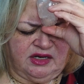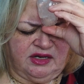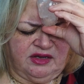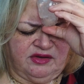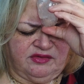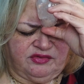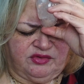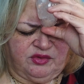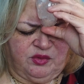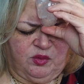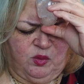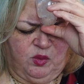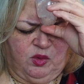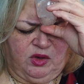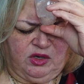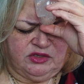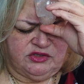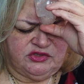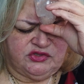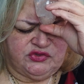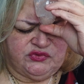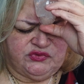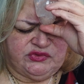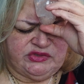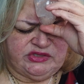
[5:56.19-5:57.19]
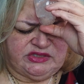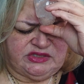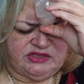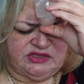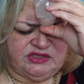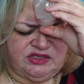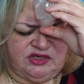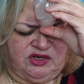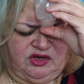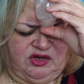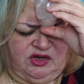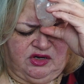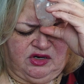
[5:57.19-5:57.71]
ever want to
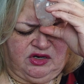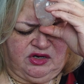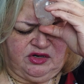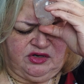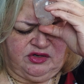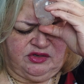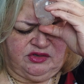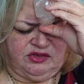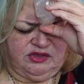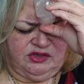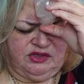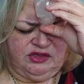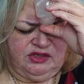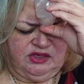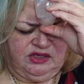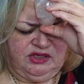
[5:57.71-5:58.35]
discard